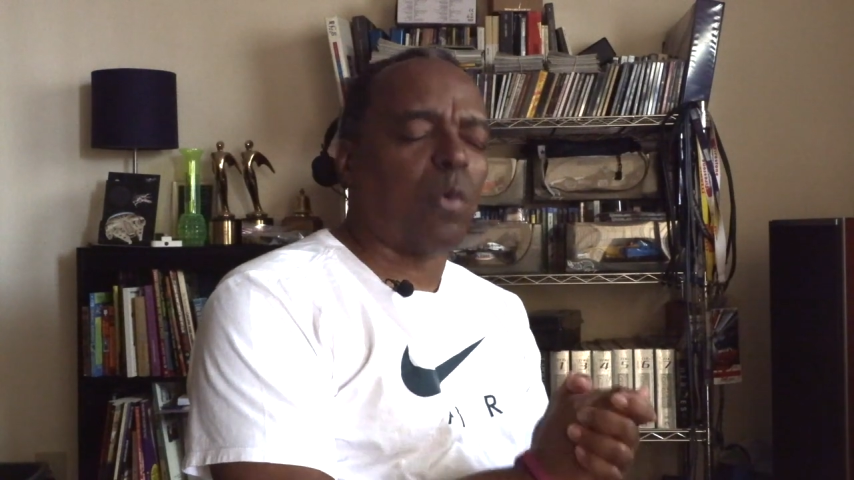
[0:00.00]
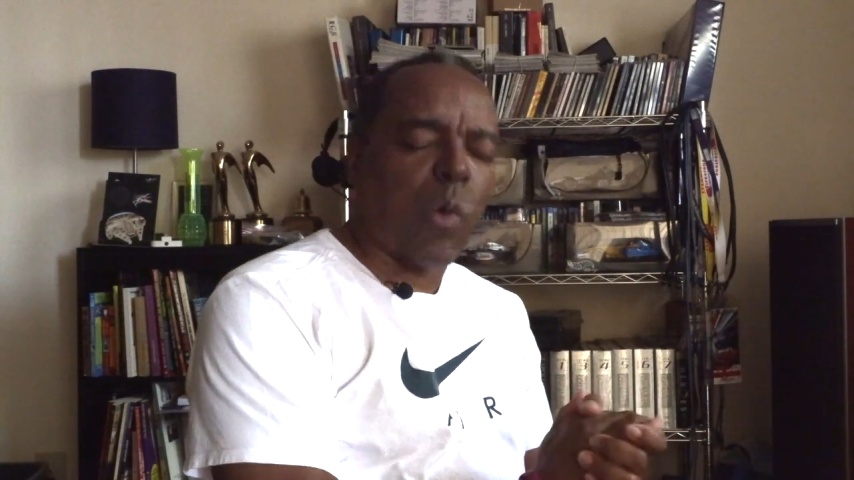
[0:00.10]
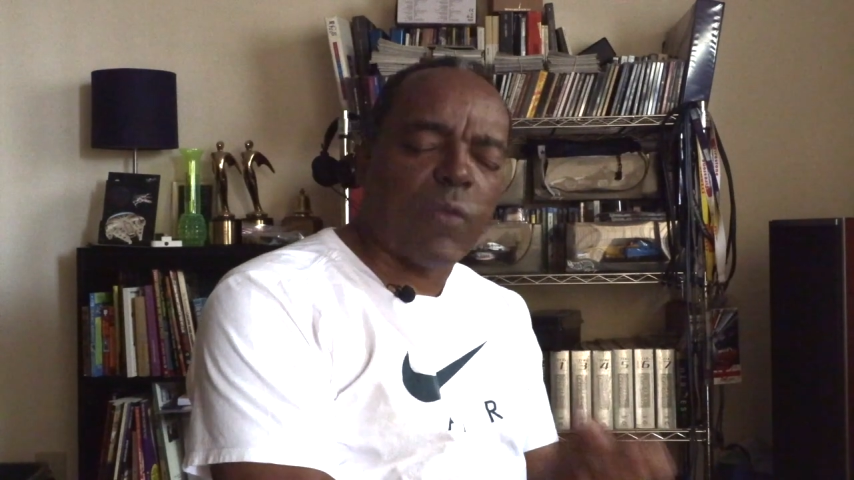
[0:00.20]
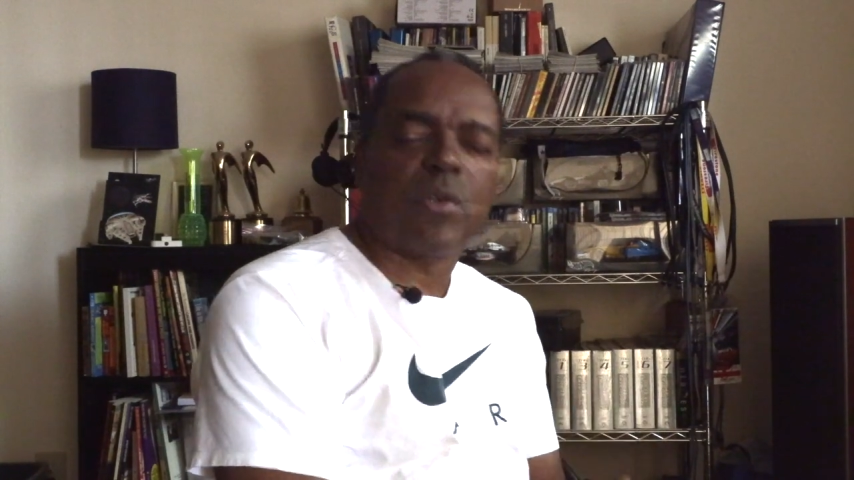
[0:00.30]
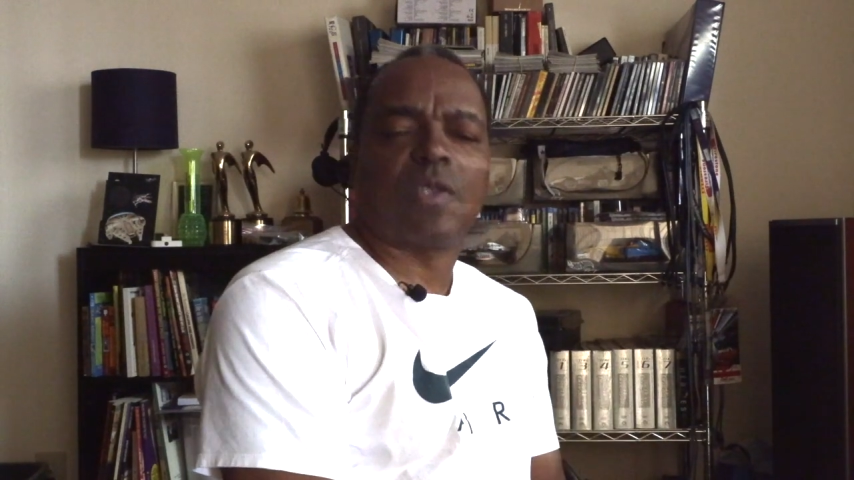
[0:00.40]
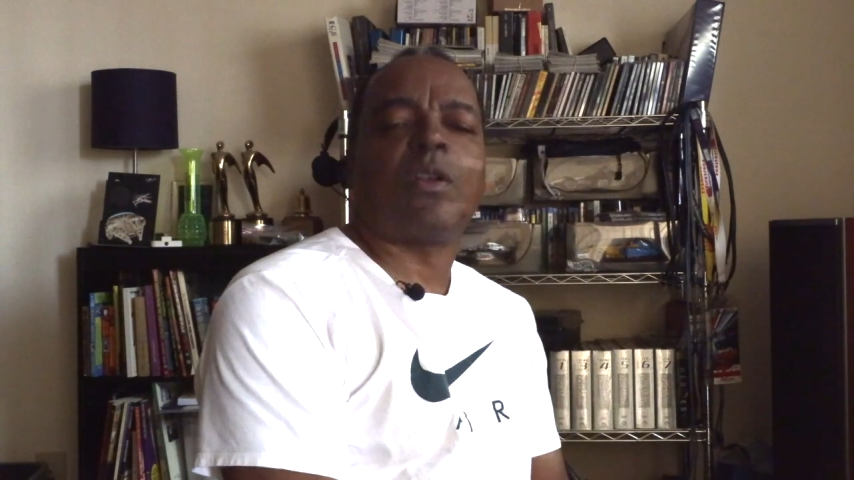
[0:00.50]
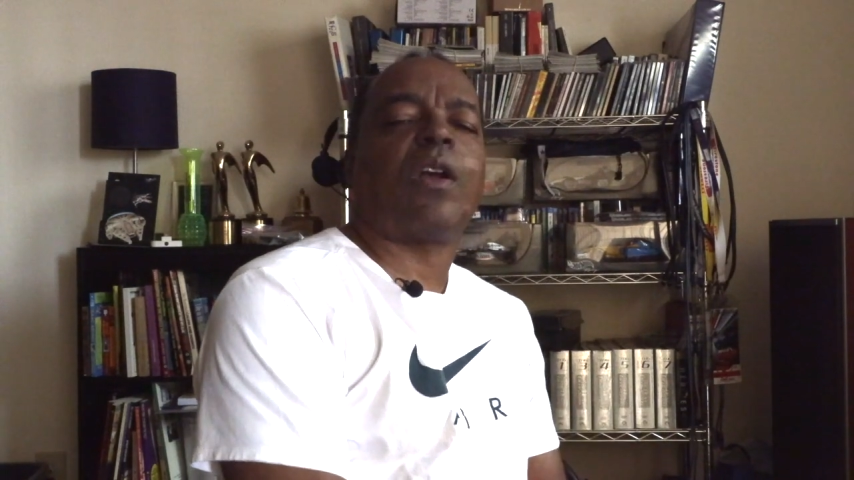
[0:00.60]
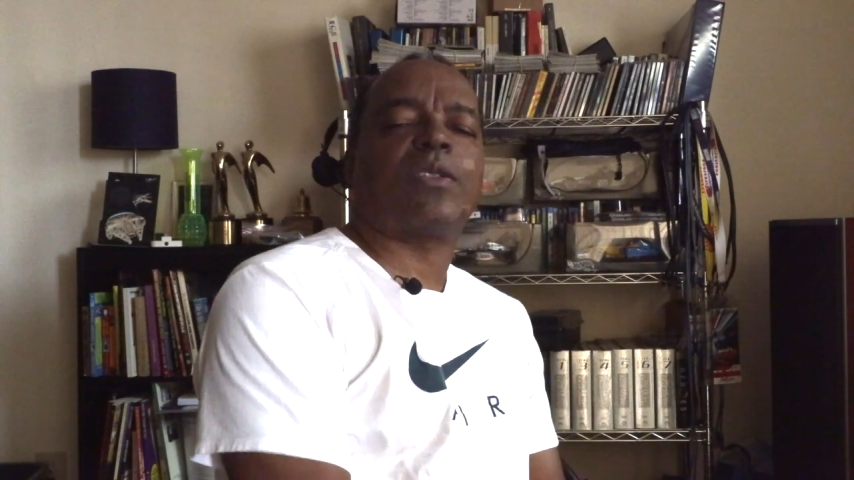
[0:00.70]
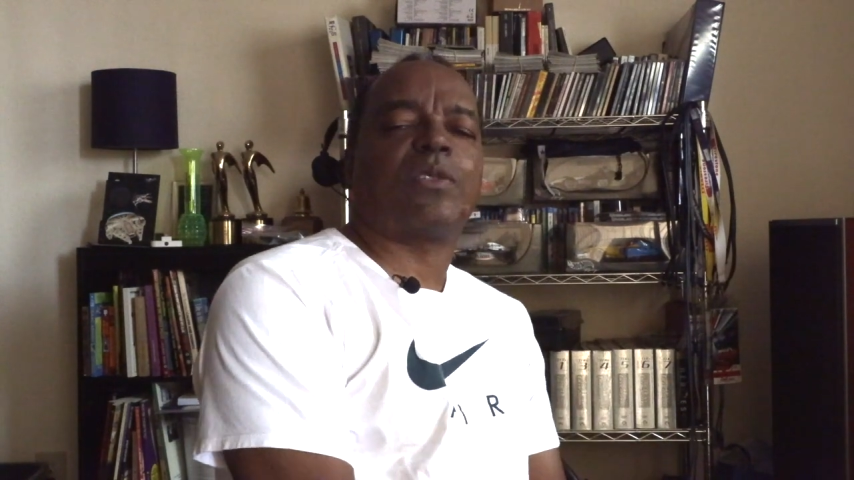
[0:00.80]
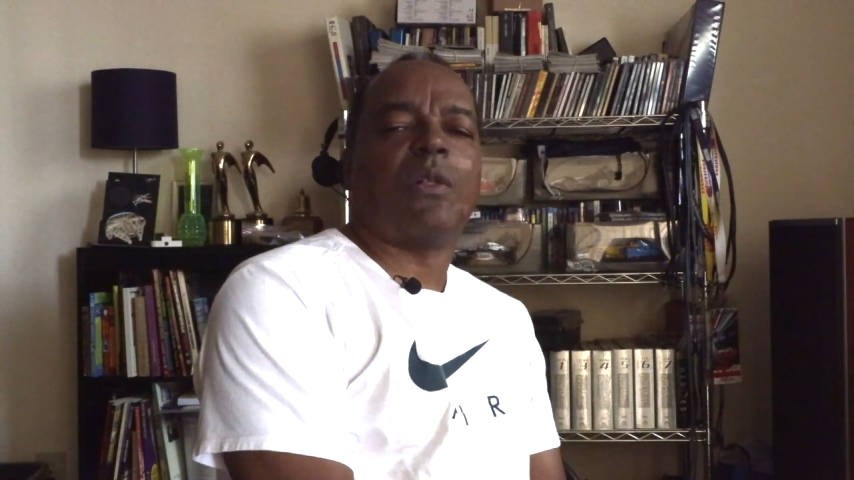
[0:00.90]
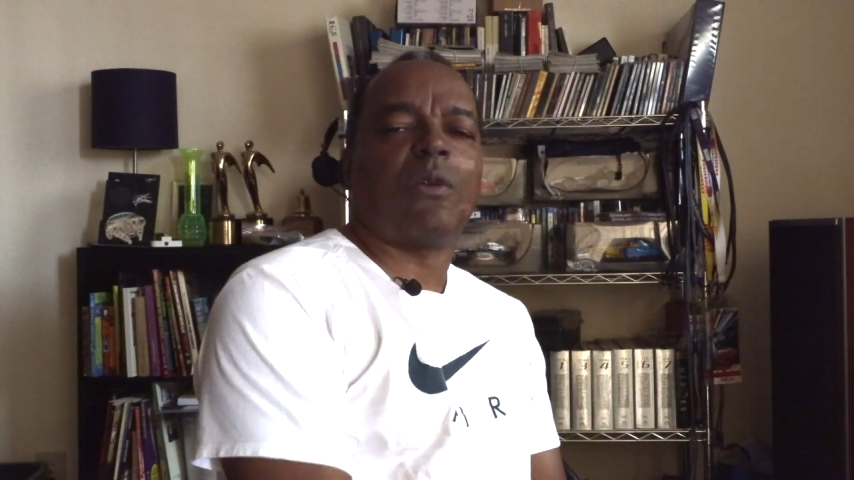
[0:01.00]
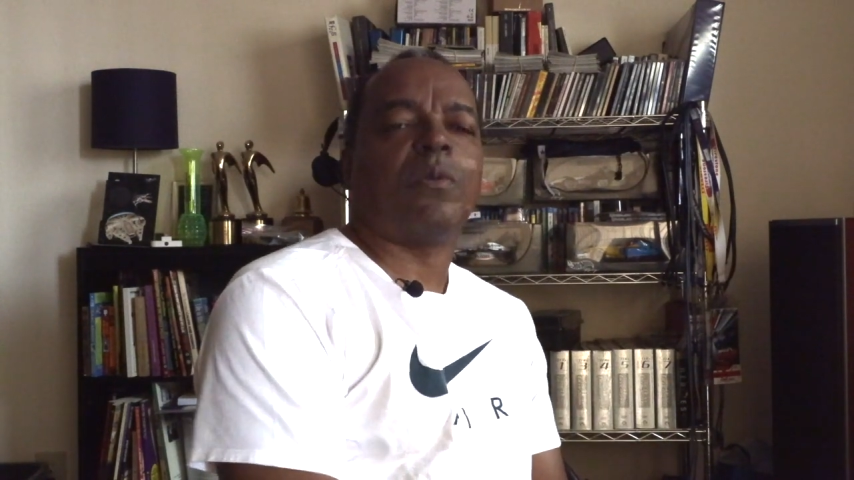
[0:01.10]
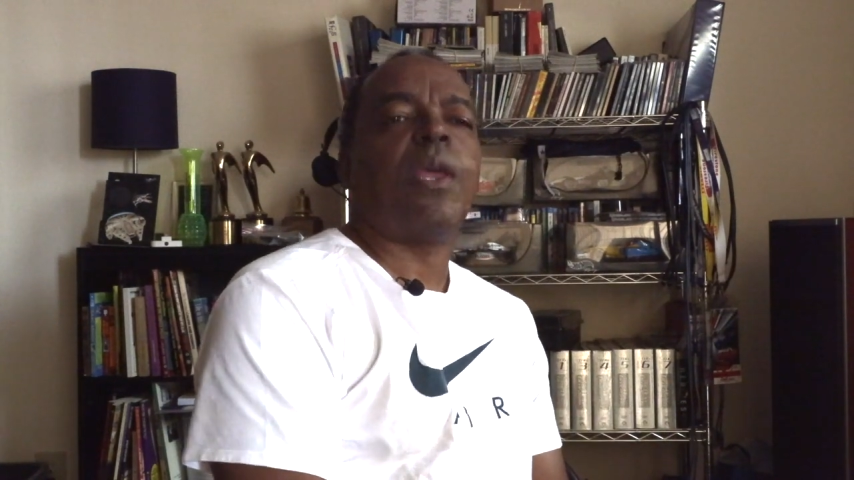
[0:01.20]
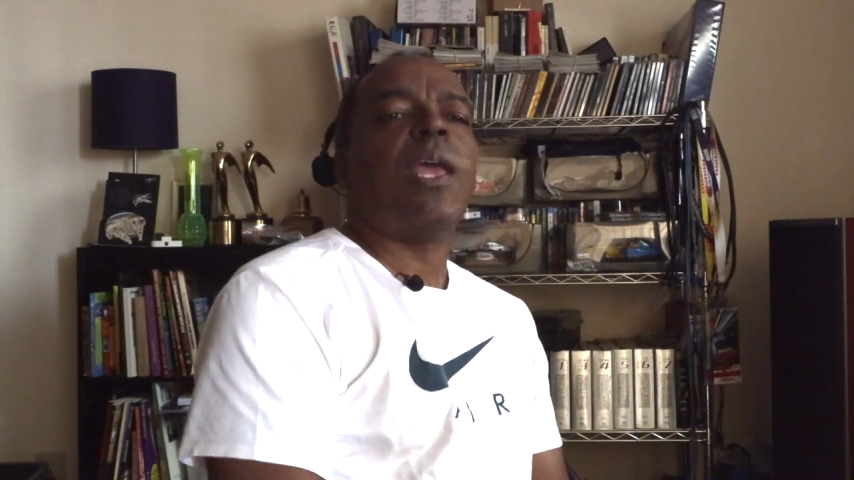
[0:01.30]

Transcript: wonderful guitar solo.